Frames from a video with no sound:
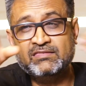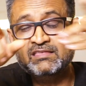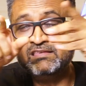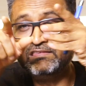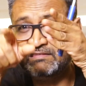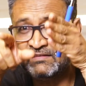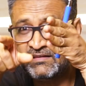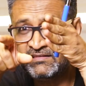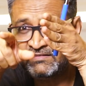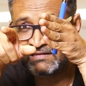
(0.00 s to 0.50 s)
The
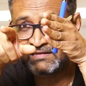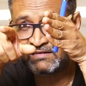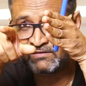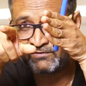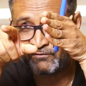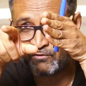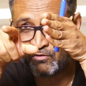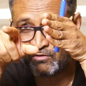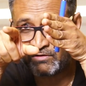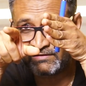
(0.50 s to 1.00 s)
surgeon is
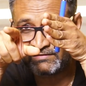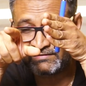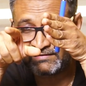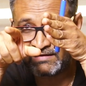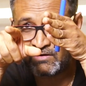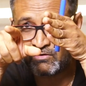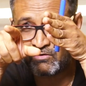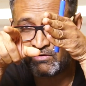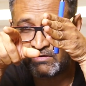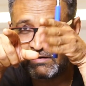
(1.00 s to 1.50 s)

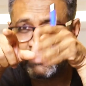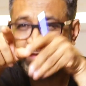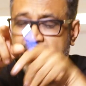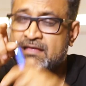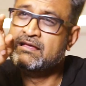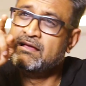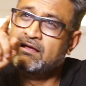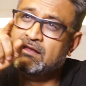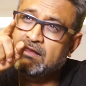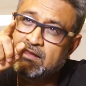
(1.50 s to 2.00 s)
focusing on
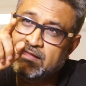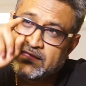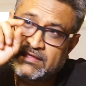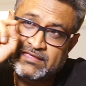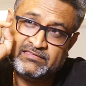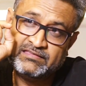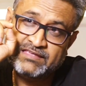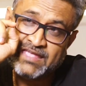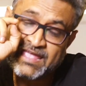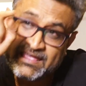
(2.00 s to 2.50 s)

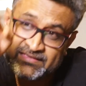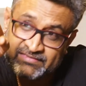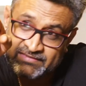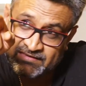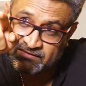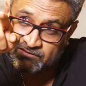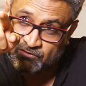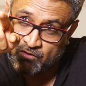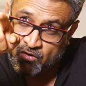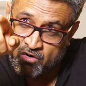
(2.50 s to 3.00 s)
His gaze
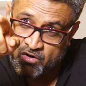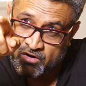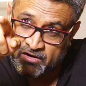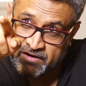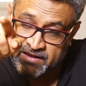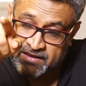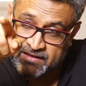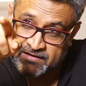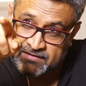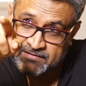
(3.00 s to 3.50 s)
is
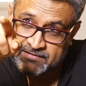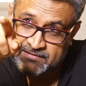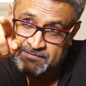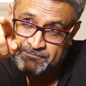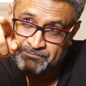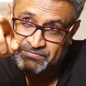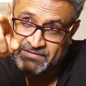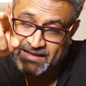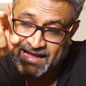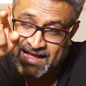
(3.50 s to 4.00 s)
on
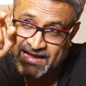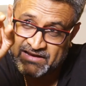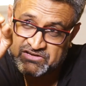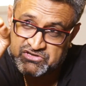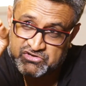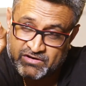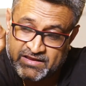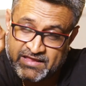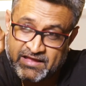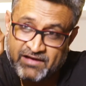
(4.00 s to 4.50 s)

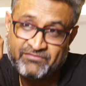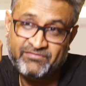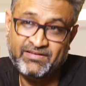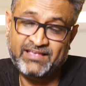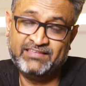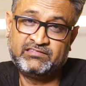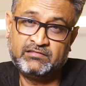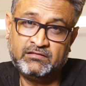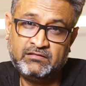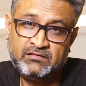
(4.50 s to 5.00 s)
actually a
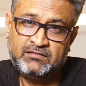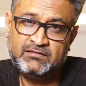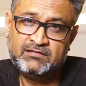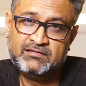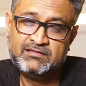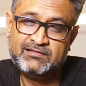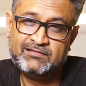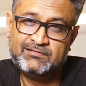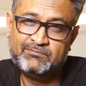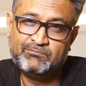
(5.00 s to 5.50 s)
vessel,
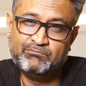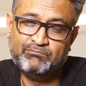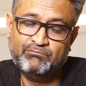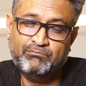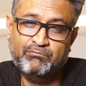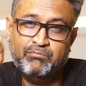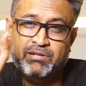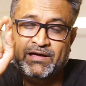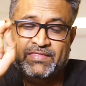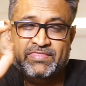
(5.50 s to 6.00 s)

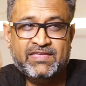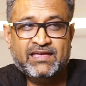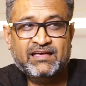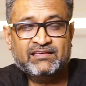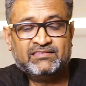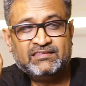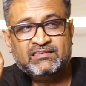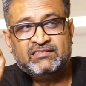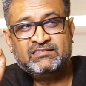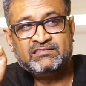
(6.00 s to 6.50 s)
but the
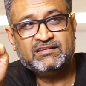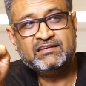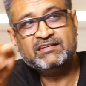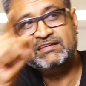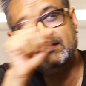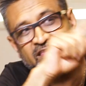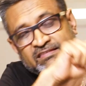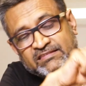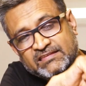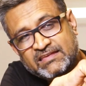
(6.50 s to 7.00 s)
assistant
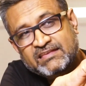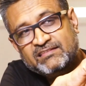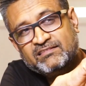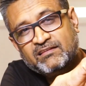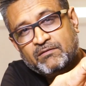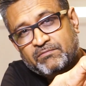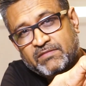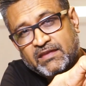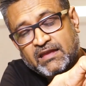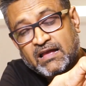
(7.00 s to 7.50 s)
is seeing
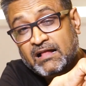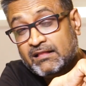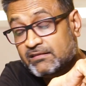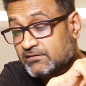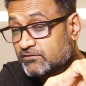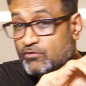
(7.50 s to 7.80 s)
something else.